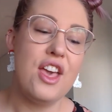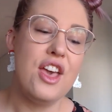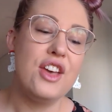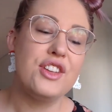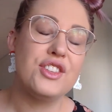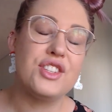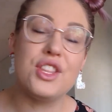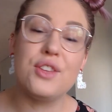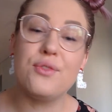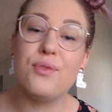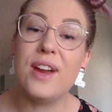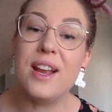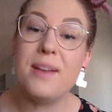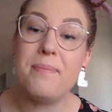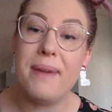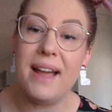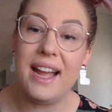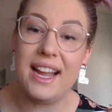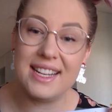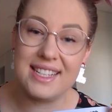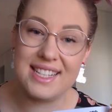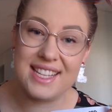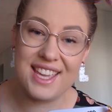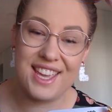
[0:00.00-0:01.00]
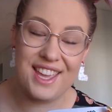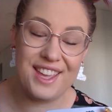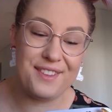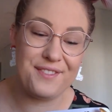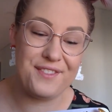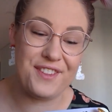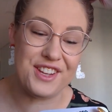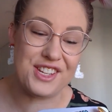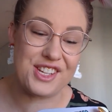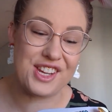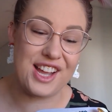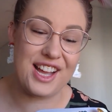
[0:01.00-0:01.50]
So the red-backed
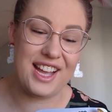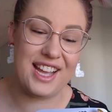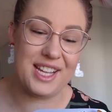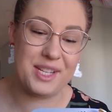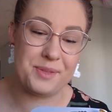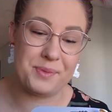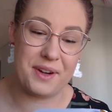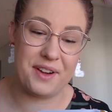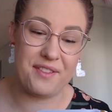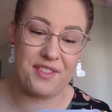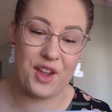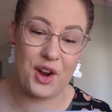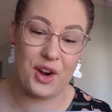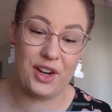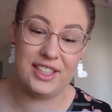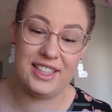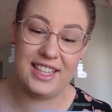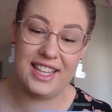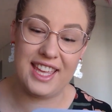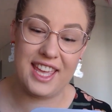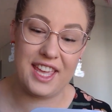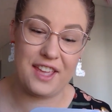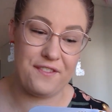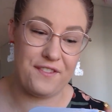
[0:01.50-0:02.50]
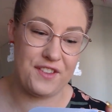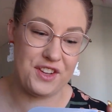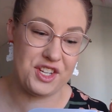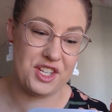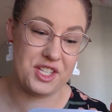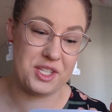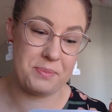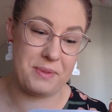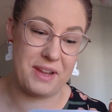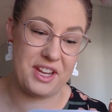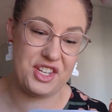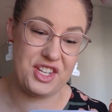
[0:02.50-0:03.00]
kingfisher is one of the only kingfisher
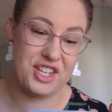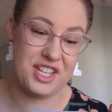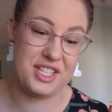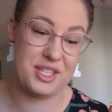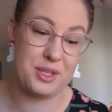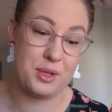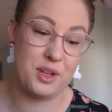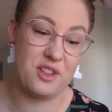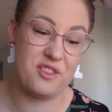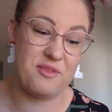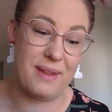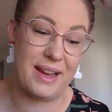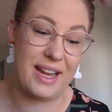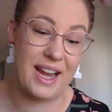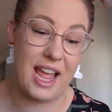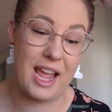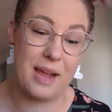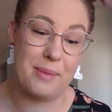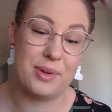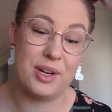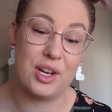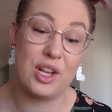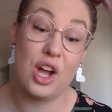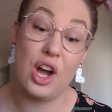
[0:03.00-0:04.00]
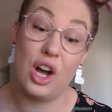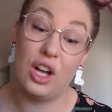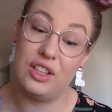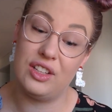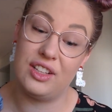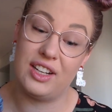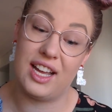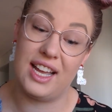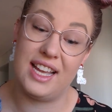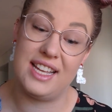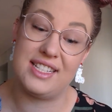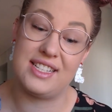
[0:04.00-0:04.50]
species to have been able to
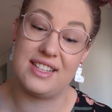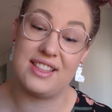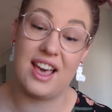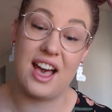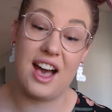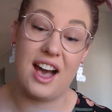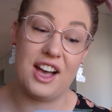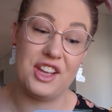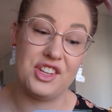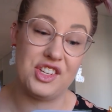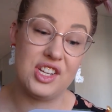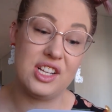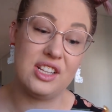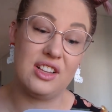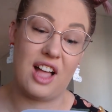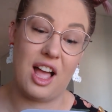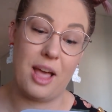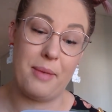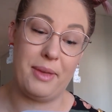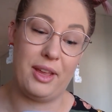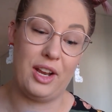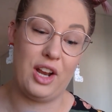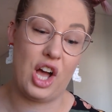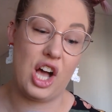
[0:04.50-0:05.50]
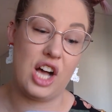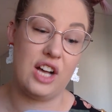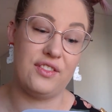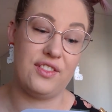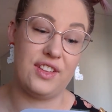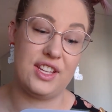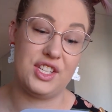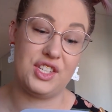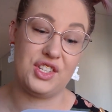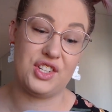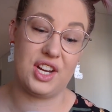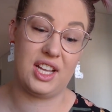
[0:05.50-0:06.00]
colonise the harsher climate of
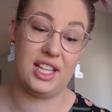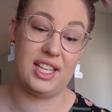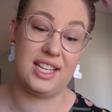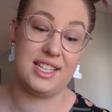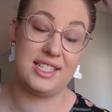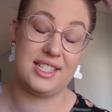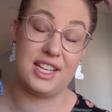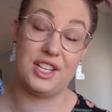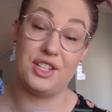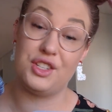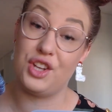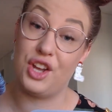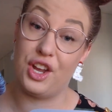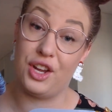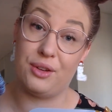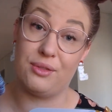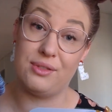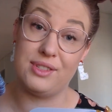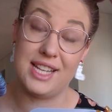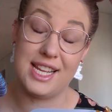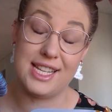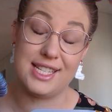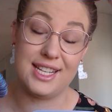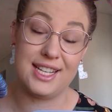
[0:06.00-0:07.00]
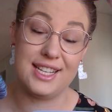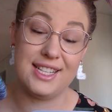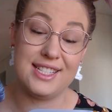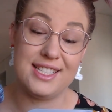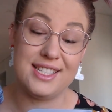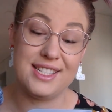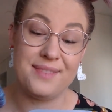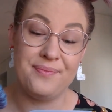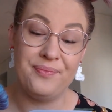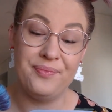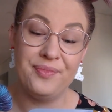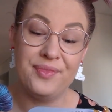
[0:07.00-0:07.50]
Australia's internal
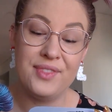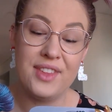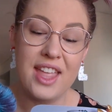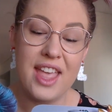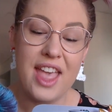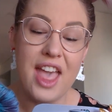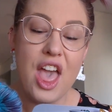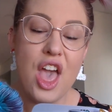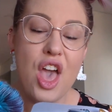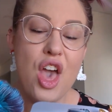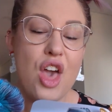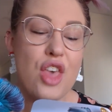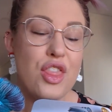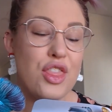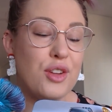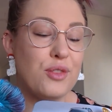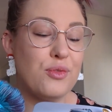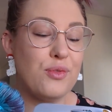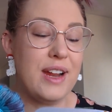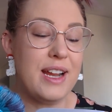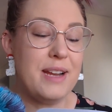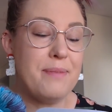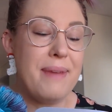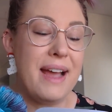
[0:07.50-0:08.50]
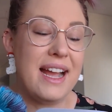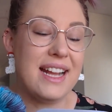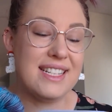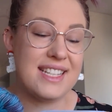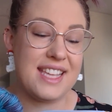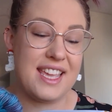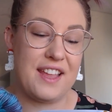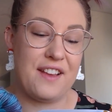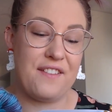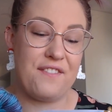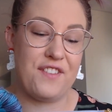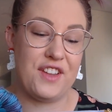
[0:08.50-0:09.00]
deserts. The red-backed
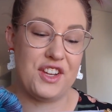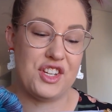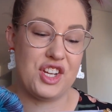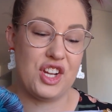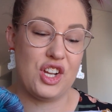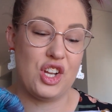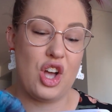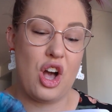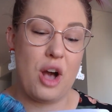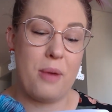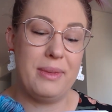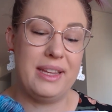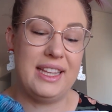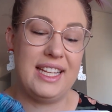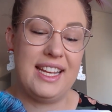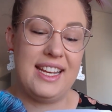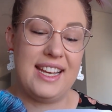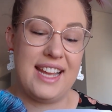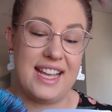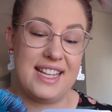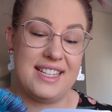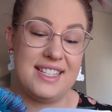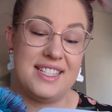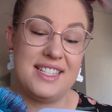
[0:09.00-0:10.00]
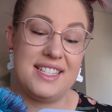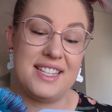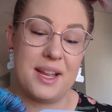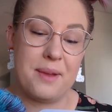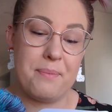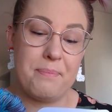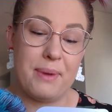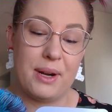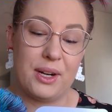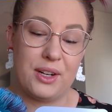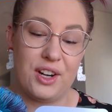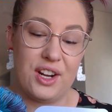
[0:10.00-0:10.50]
kingfisher commonly nests in
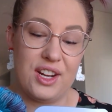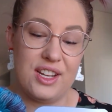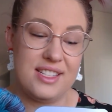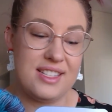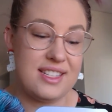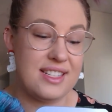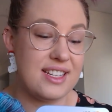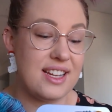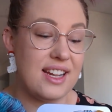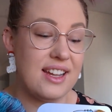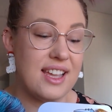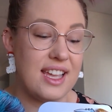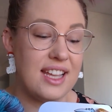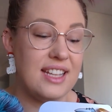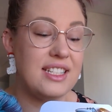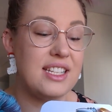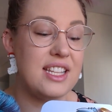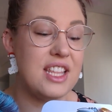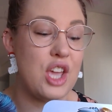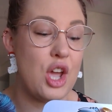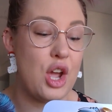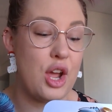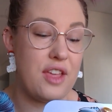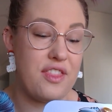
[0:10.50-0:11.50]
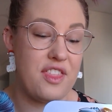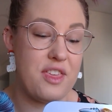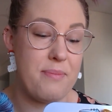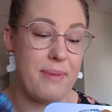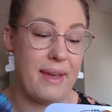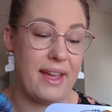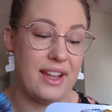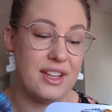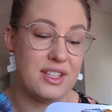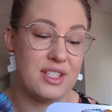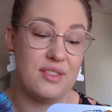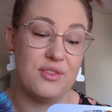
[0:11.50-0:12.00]
burrows dug into the earthy
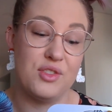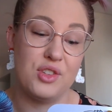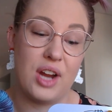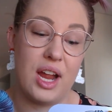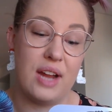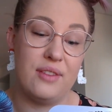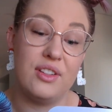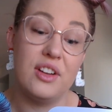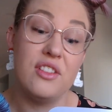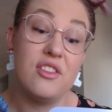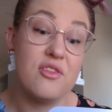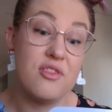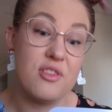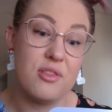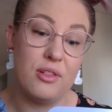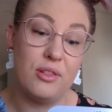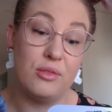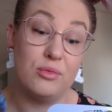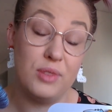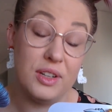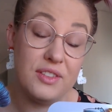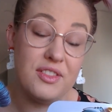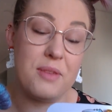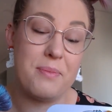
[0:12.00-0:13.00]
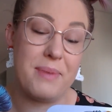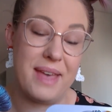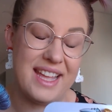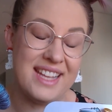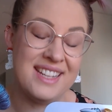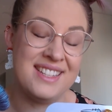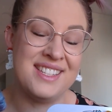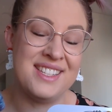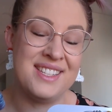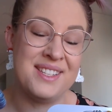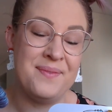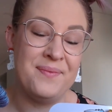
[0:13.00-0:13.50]
banks of dry
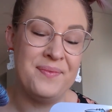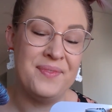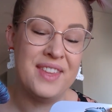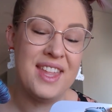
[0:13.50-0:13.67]
riverbeds.